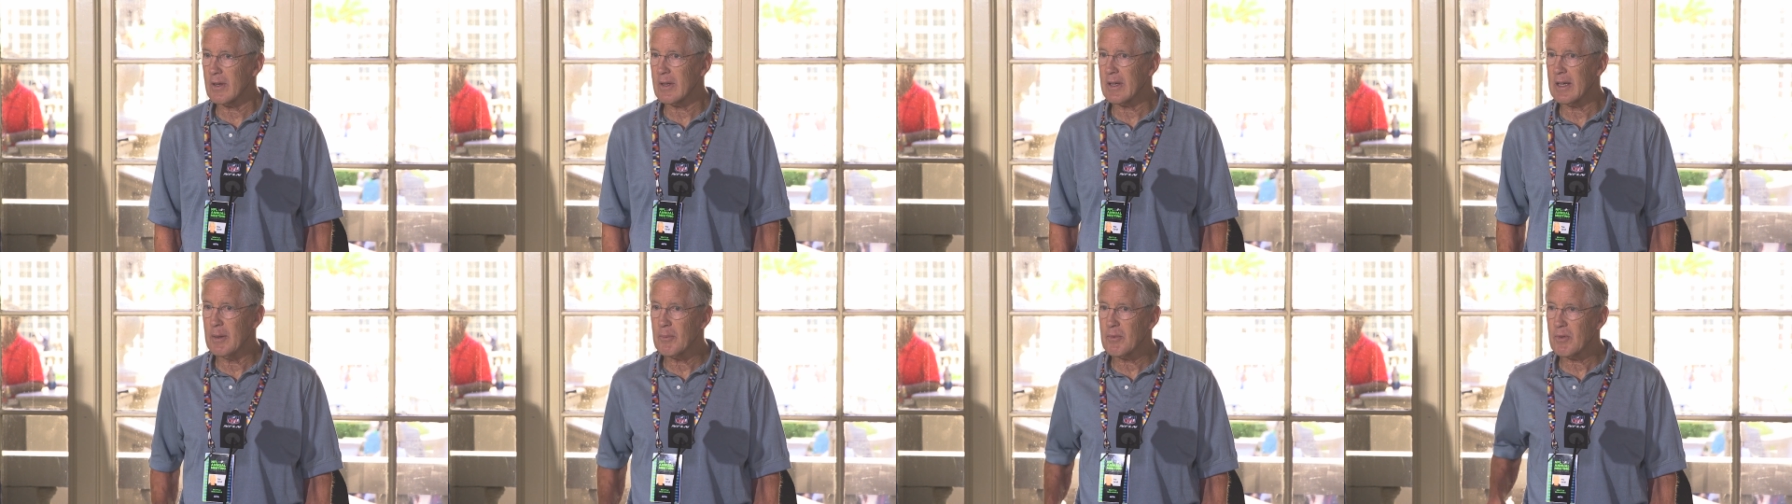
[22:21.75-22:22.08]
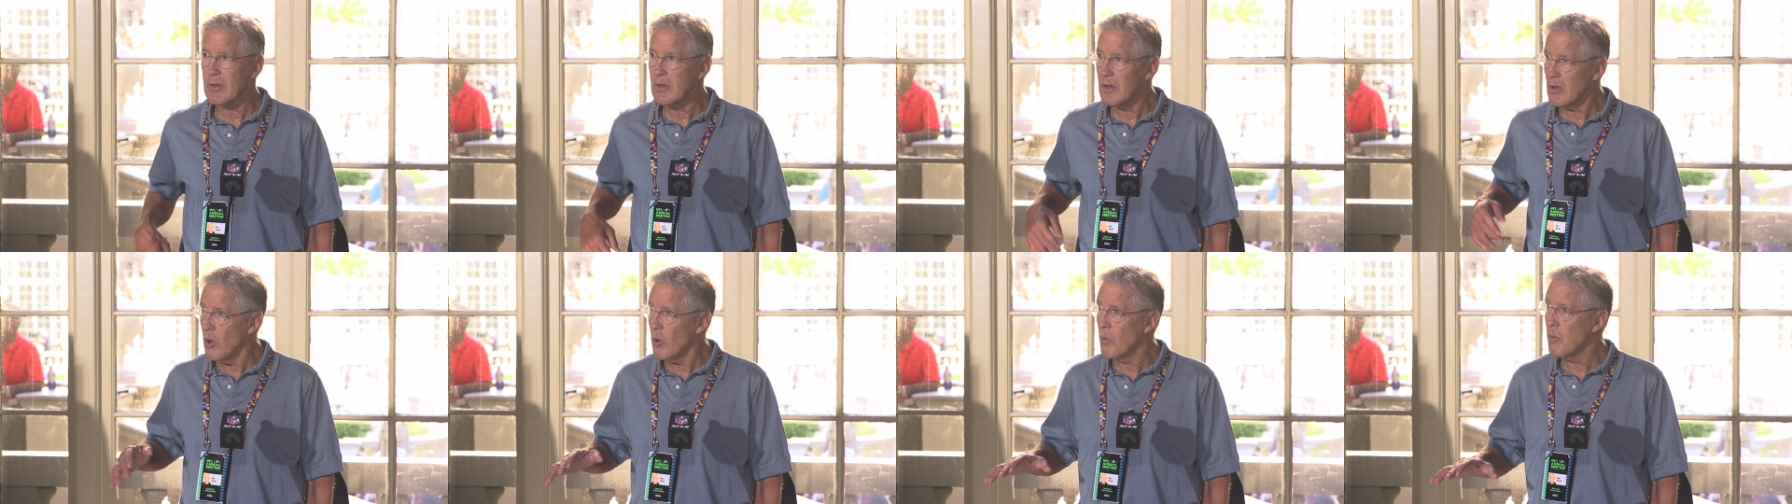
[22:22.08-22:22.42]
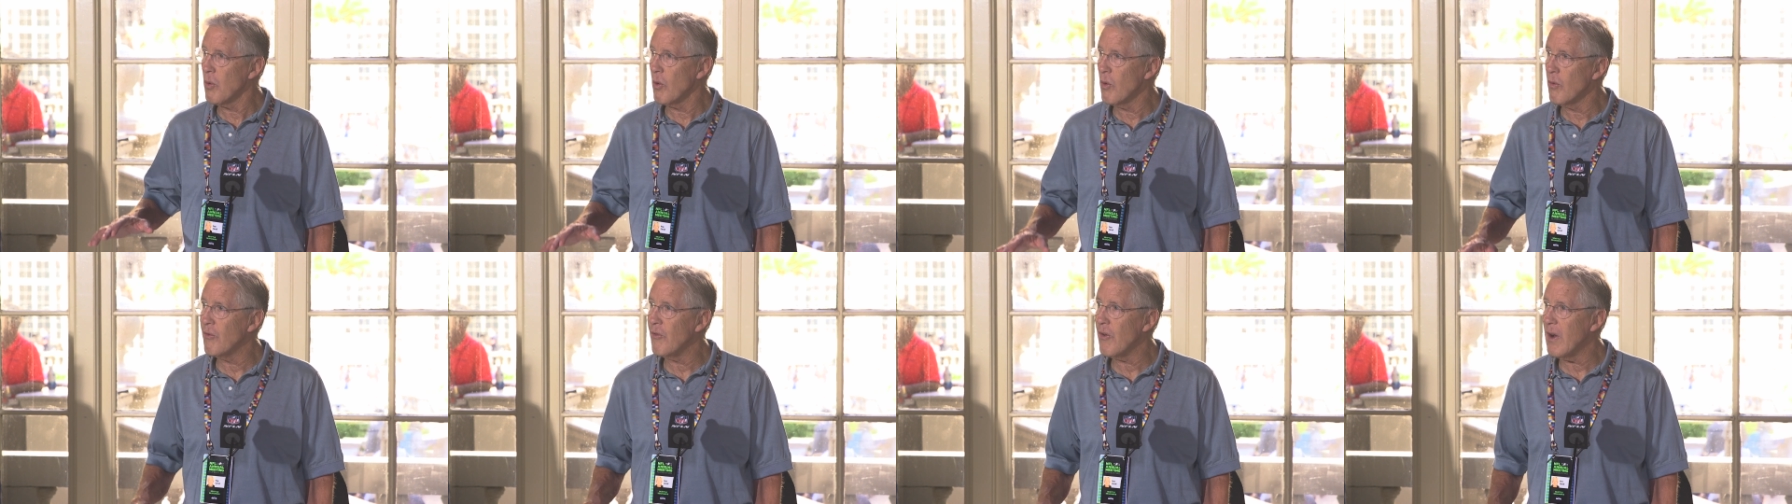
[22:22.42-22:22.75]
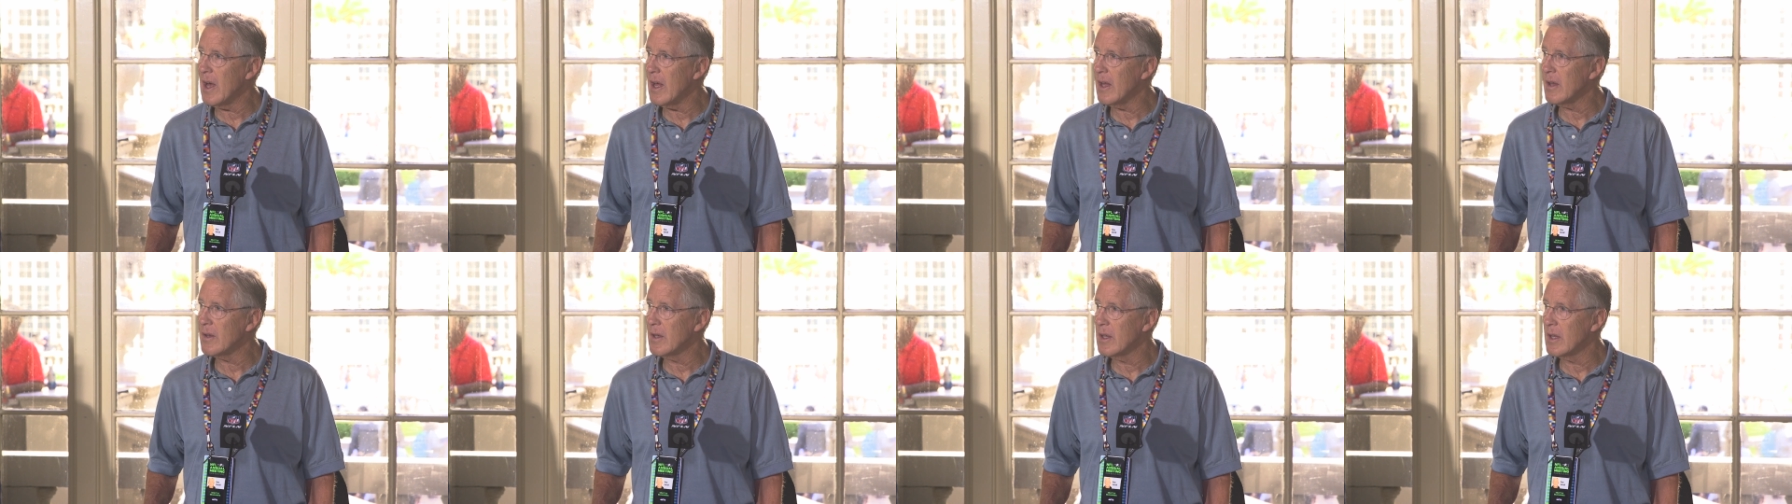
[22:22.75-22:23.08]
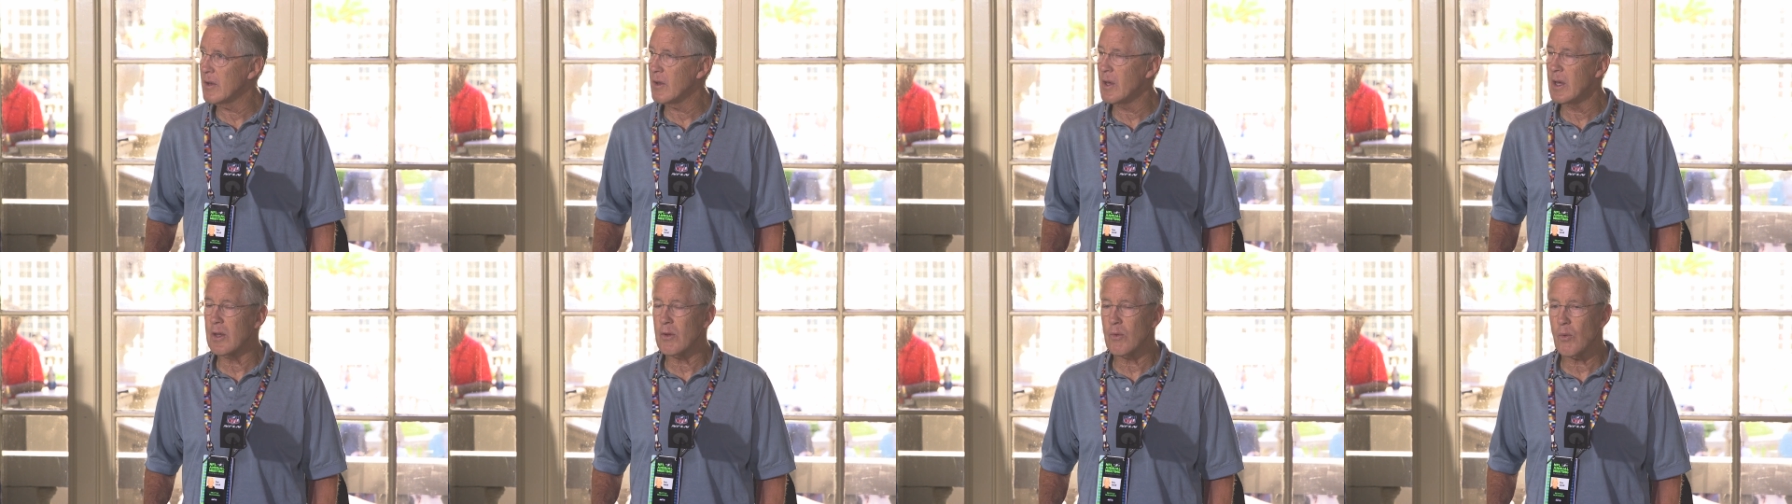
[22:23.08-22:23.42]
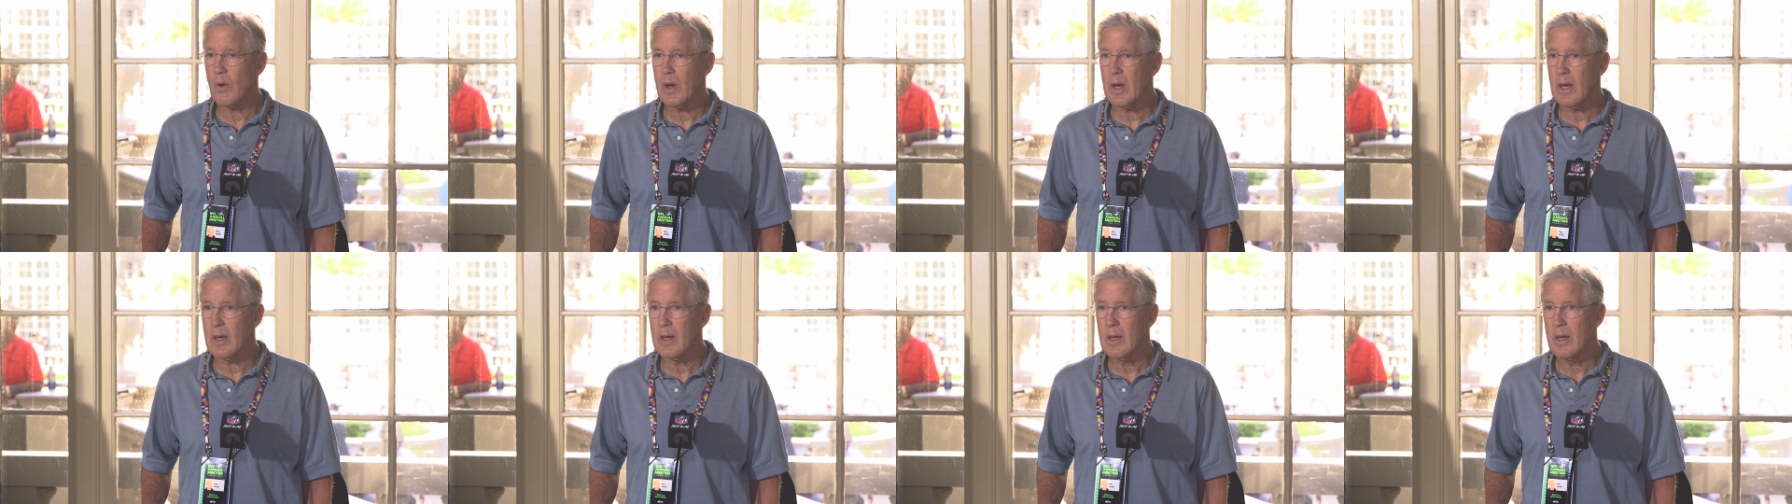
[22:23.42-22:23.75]
keeps a low profile in, in a
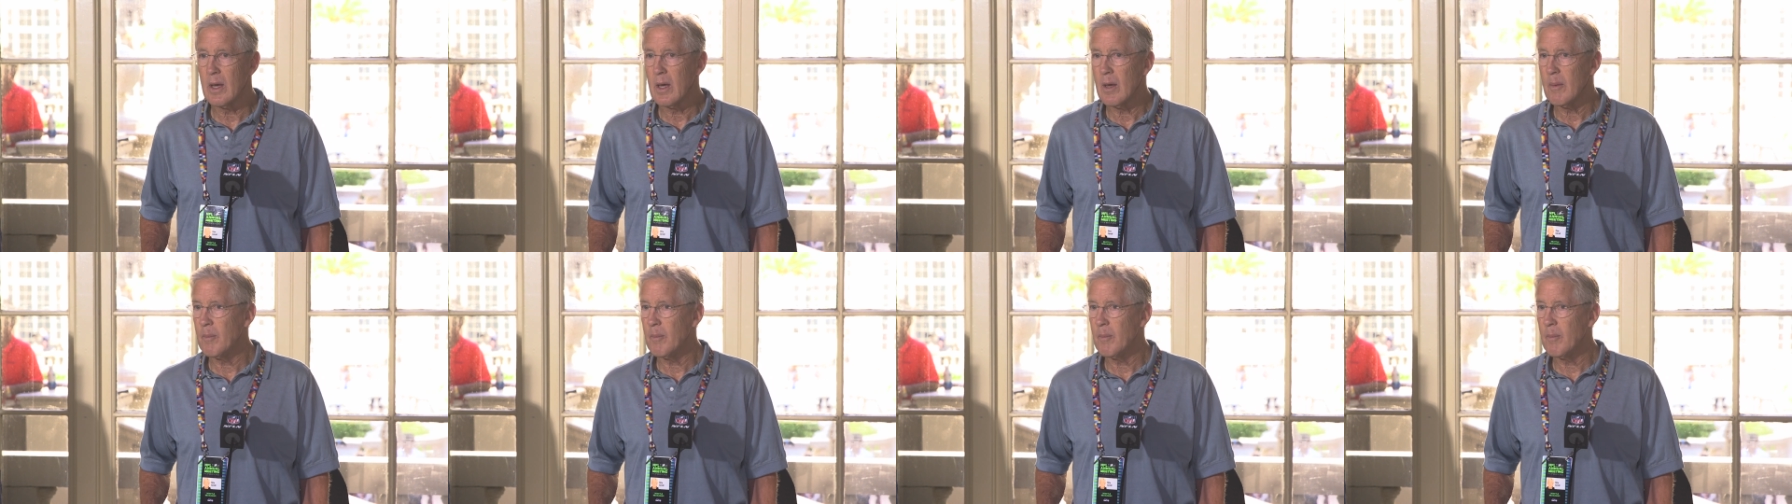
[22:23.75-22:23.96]
way,